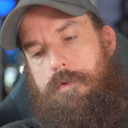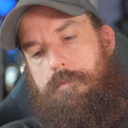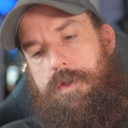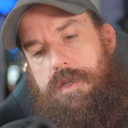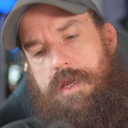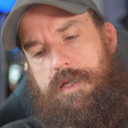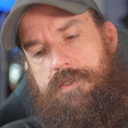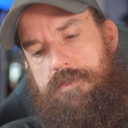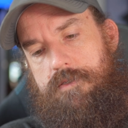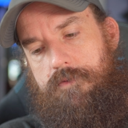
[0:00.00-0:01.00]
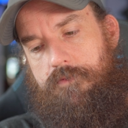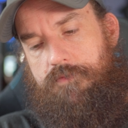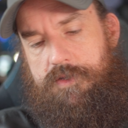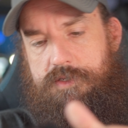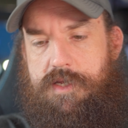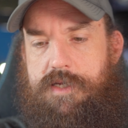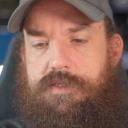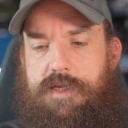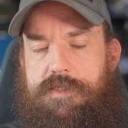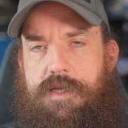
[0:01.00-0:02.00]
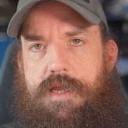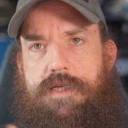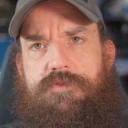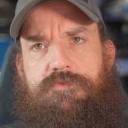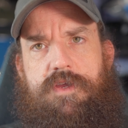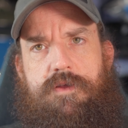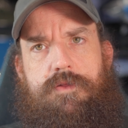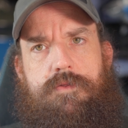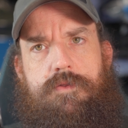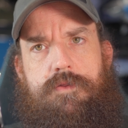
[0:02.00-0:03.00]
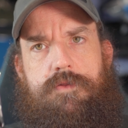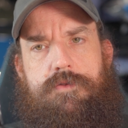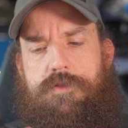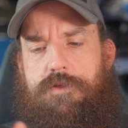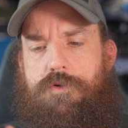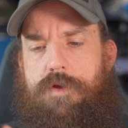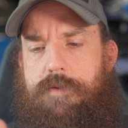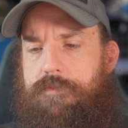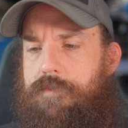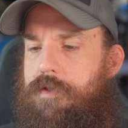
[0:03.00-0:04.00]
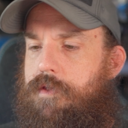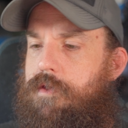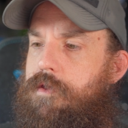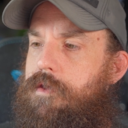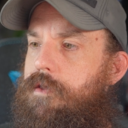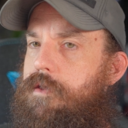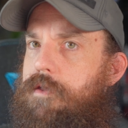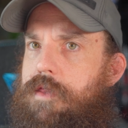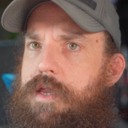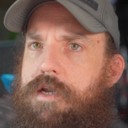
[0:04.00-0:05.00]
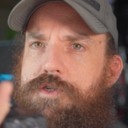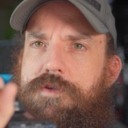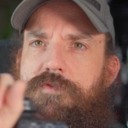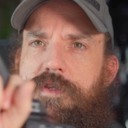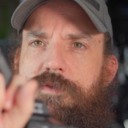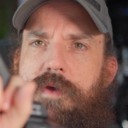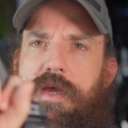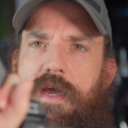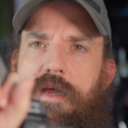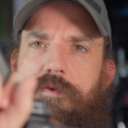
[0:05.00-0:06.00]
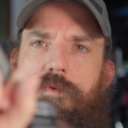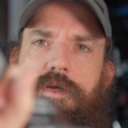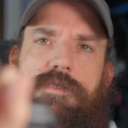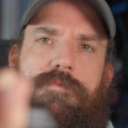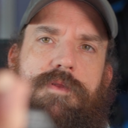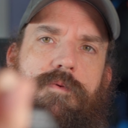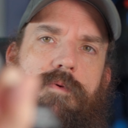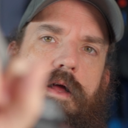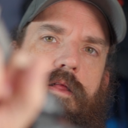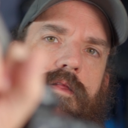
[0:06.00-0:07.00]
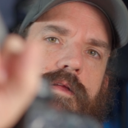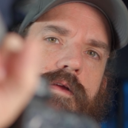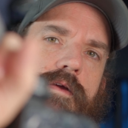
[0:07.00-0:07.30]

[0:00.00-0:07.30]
But nice. Feels nice. Has a nice feel to the grip. That actually fits my hand reasonably well.